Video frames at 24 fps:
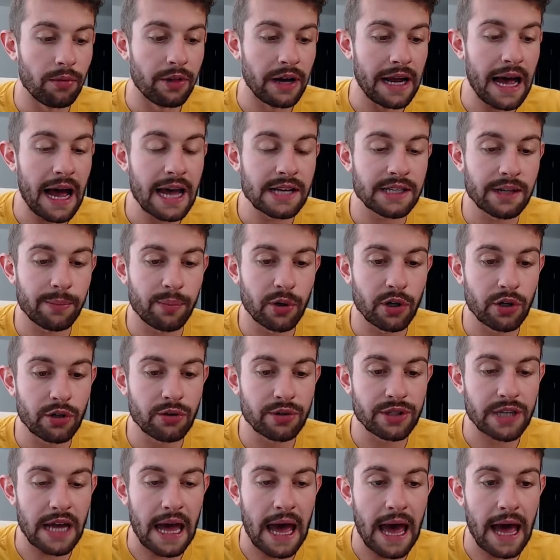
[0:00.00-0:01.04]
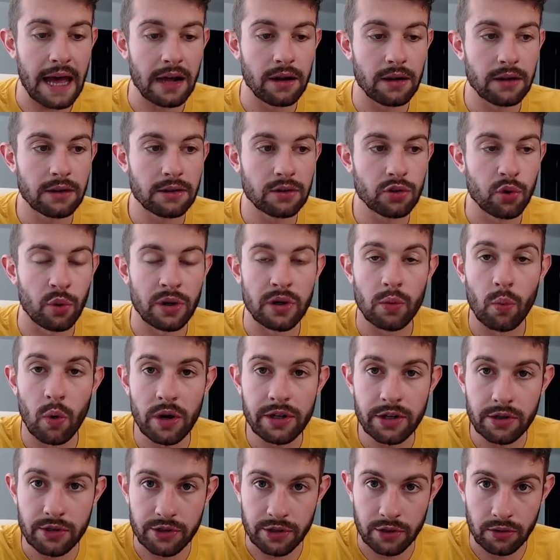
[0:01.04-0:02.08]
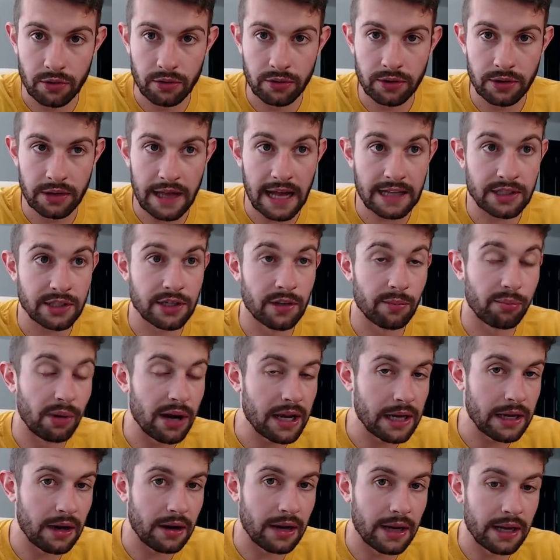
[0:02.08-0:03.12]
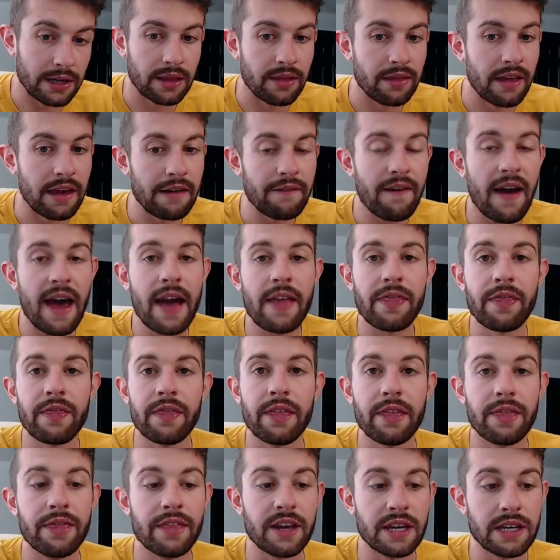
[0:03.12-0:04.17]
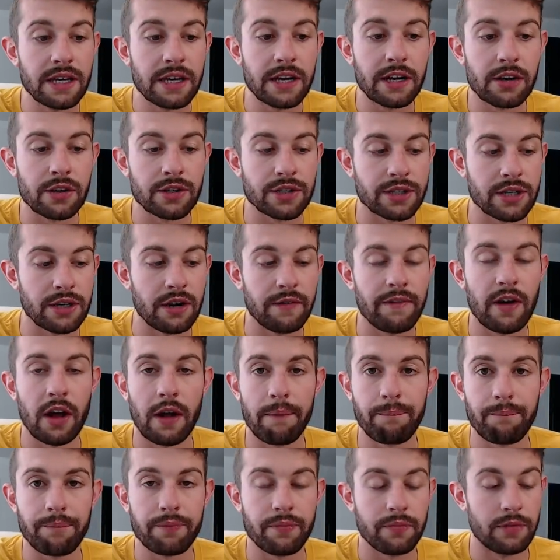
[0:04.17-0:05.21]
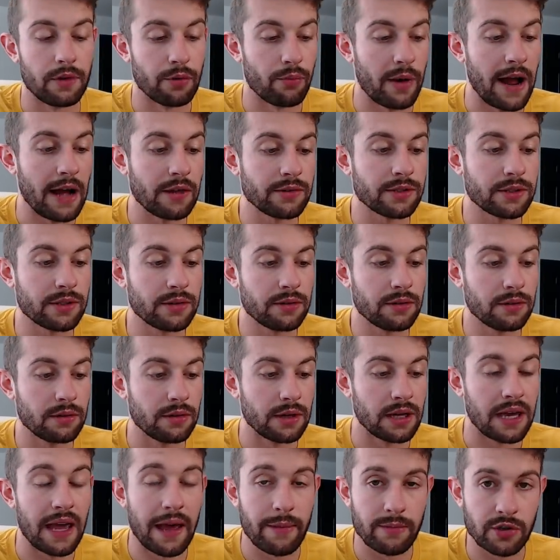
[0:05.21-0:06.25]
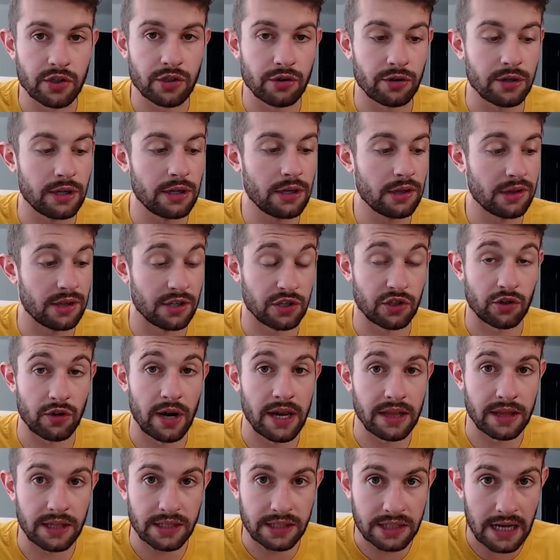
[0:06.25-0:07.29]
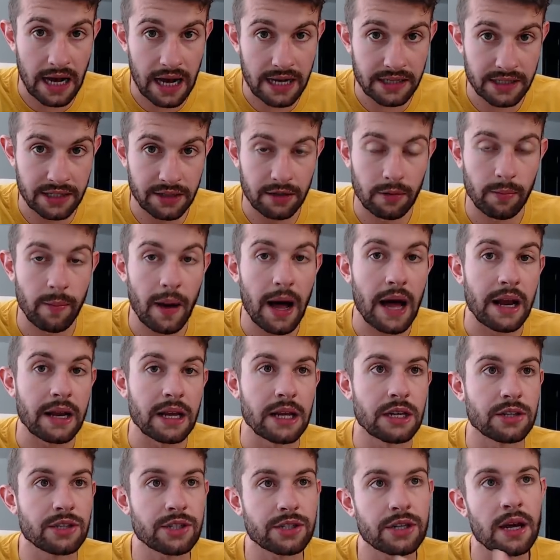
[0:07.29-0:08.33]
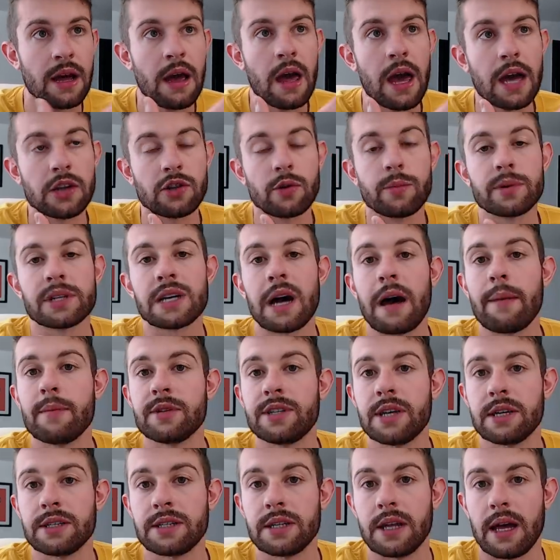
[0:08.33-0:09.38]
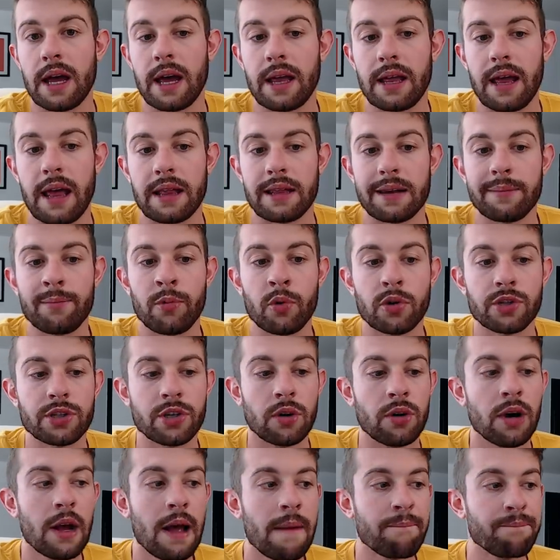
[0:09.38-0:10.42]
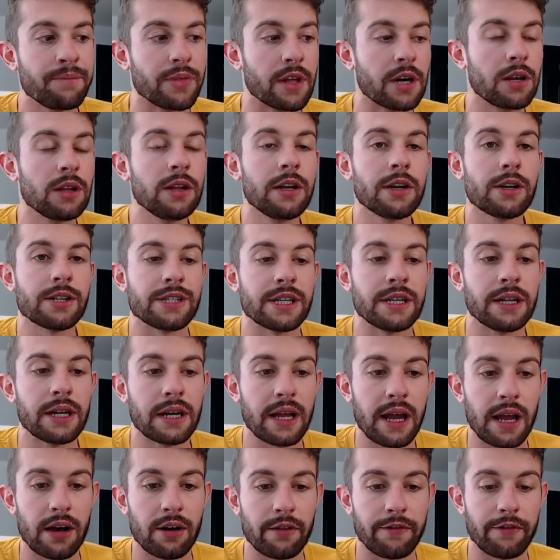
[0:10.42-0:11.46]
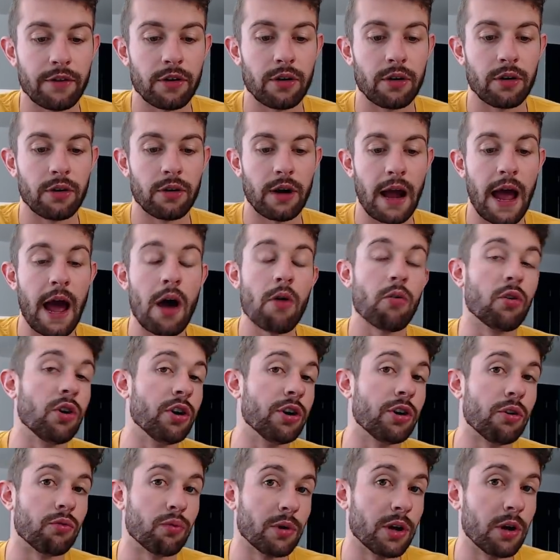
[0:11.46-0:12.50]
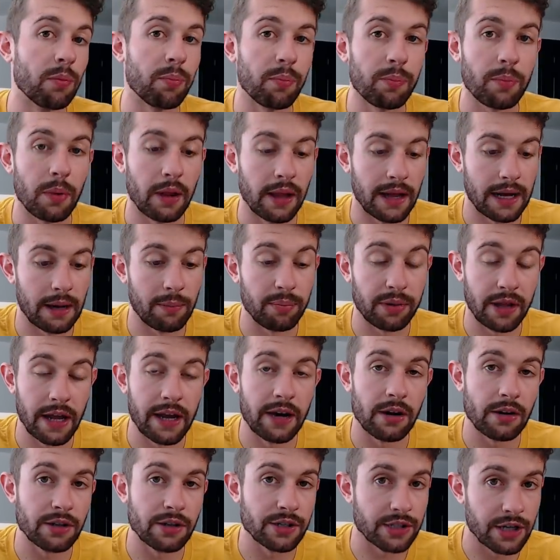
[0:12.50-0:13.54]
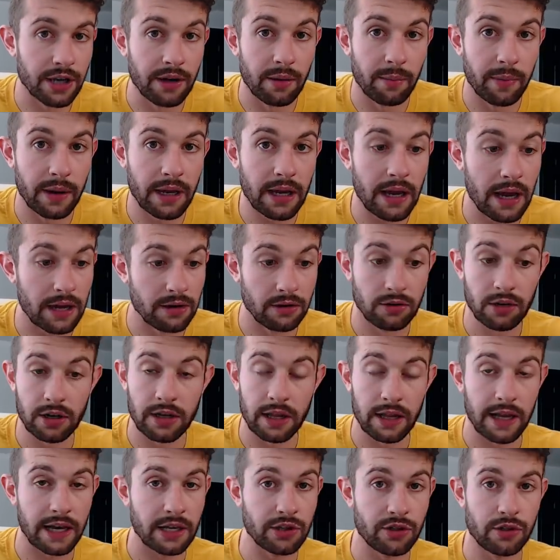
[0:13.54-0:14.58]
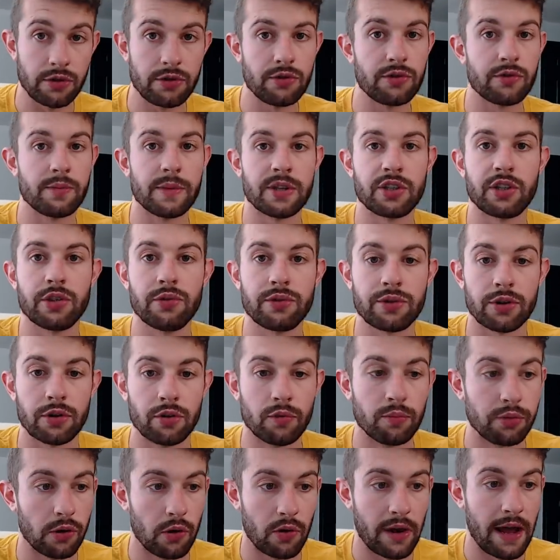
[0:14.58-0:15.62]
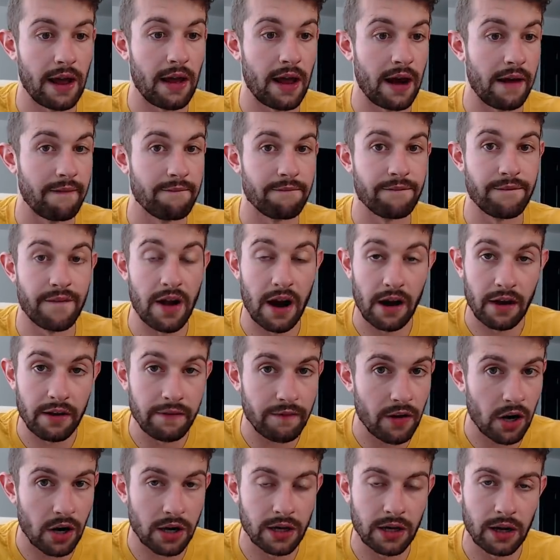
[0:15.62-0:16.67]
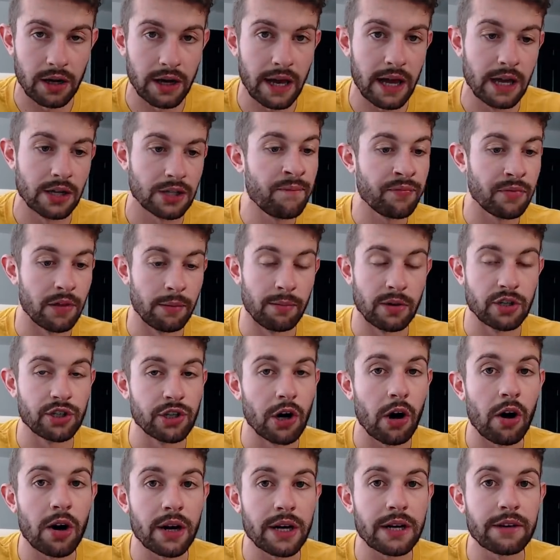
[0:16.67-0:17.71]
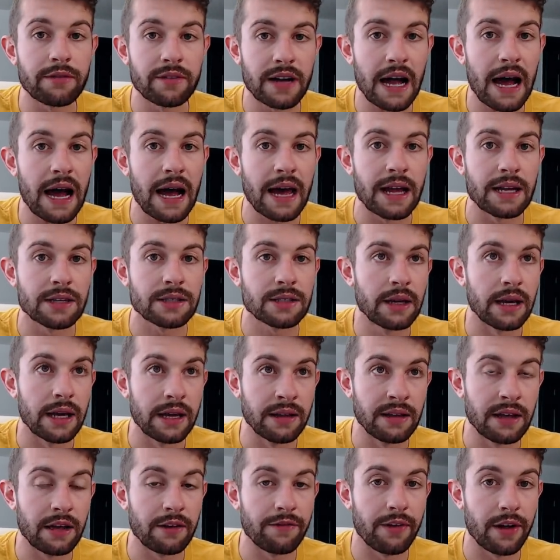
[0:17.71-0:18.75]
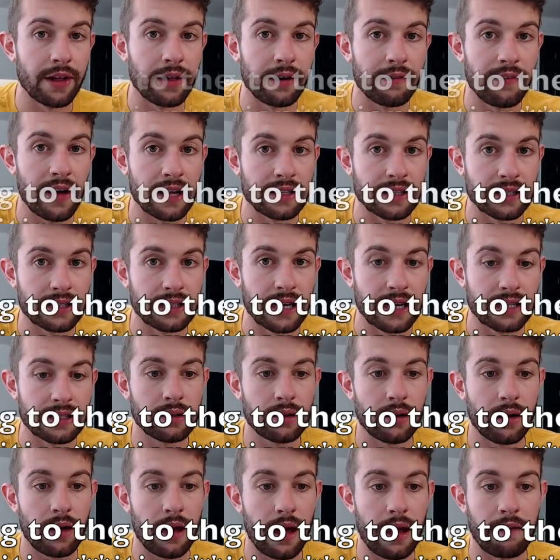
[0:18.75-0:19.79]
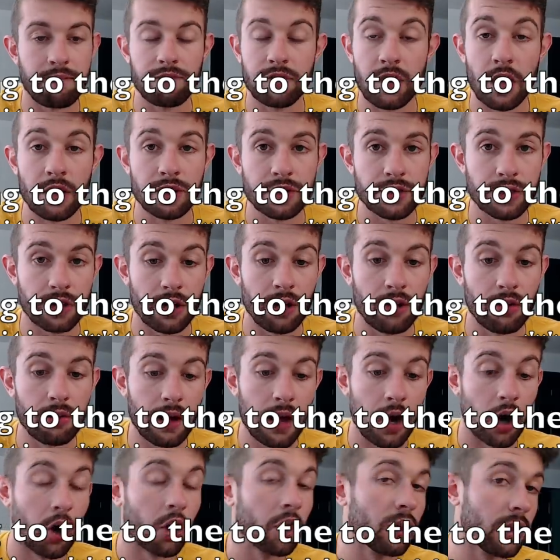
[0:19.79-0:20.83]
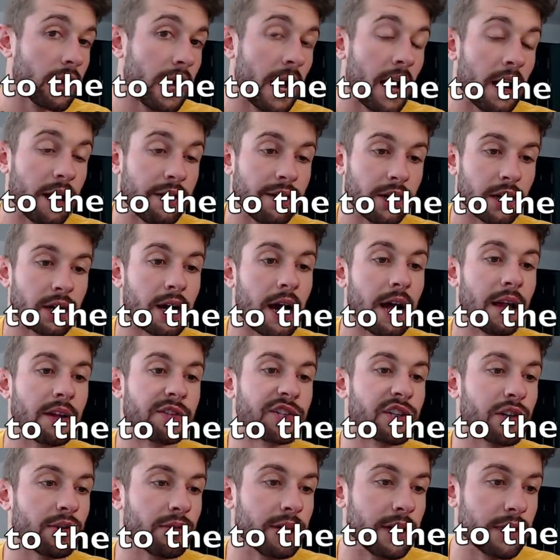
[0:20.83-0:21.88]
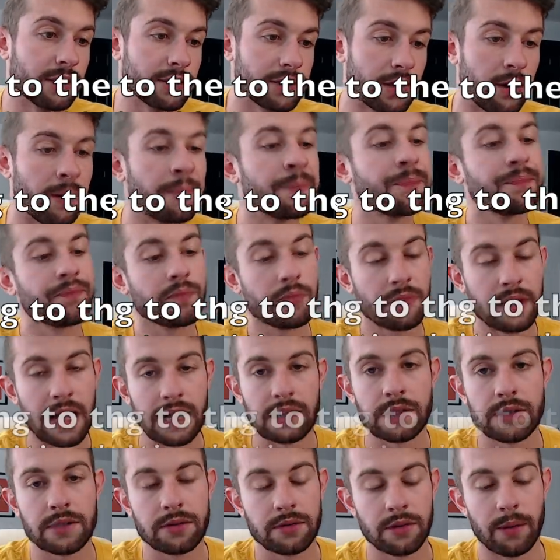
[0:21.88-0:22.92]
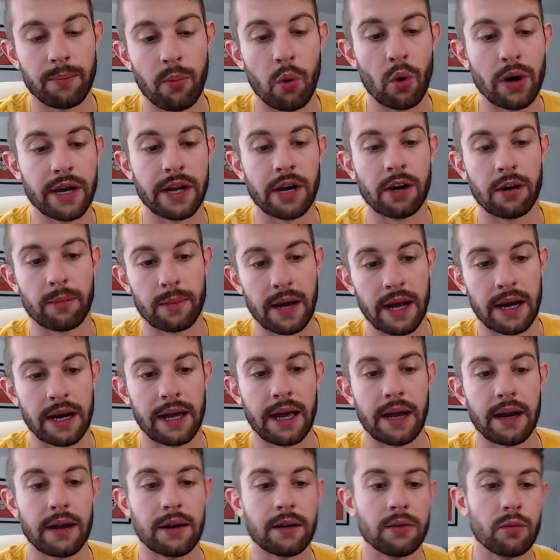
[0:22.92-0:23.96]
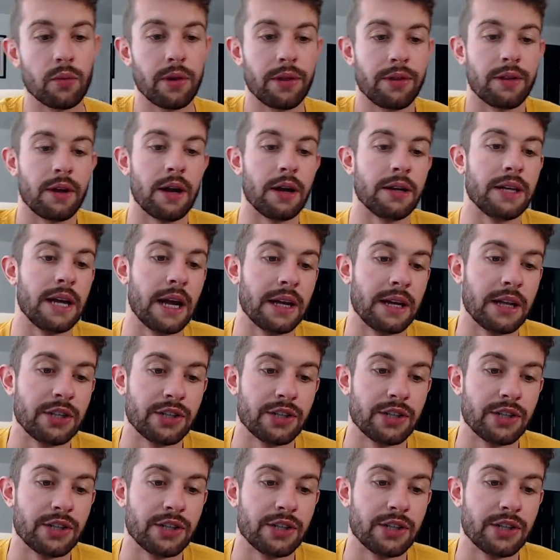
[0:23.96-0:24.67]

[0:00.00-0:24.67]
The guys that produce at 21 years old, that's their breakout age. They've had the years to develop the routes, the chemistry, the strength and size in their body. It's just, it's almost common sense at that point. So the clearest indicator for how good a real, like a player is going to be, and you look at like a Juju Smith-Schuster who broke out at a very, very young age. The majority of guys in the NFL that have had success have done so early on in their college career. So that's the point here I'm kind of getting with Diontae